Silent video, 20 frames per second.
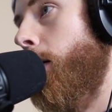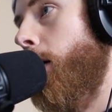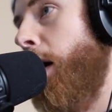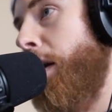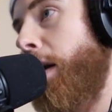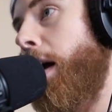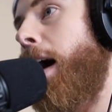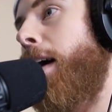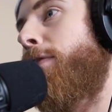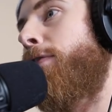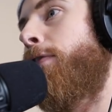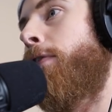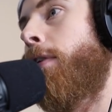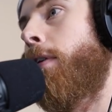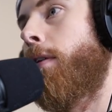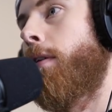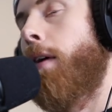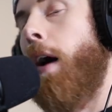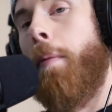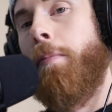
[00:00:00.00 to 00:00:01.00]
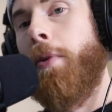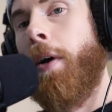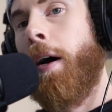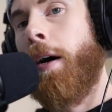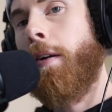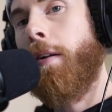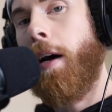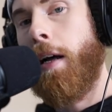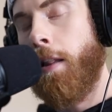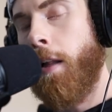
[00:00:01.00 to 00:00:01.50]
Enough! I'm
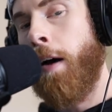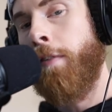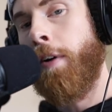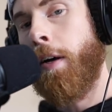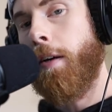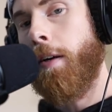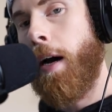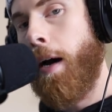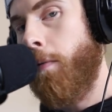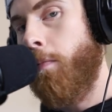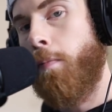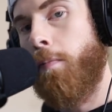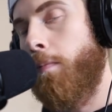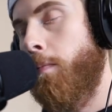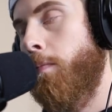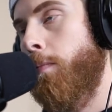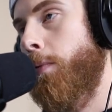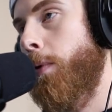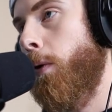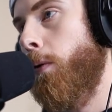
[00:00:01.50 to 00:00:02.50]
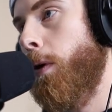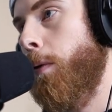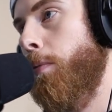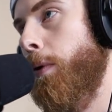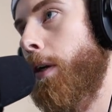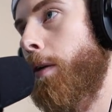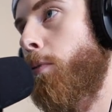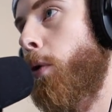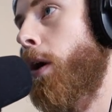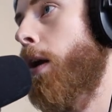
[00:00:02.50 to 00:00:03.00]
done. I love it. I don't want to
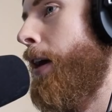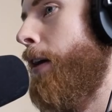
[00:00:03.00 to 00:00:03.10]
play anymore.